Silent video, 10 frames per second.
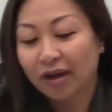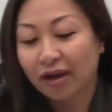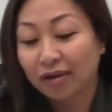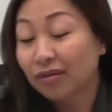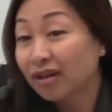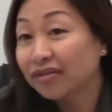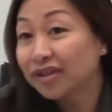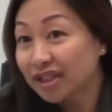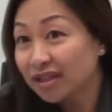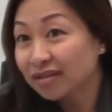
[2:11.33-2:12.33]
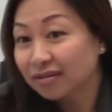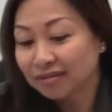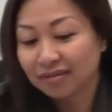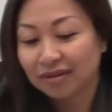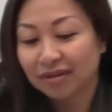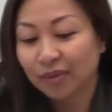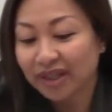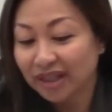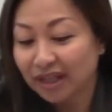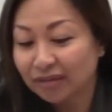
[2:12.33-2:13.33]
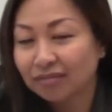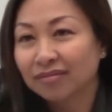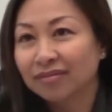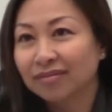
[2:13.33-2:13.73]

Chronic fatigue, weight gain,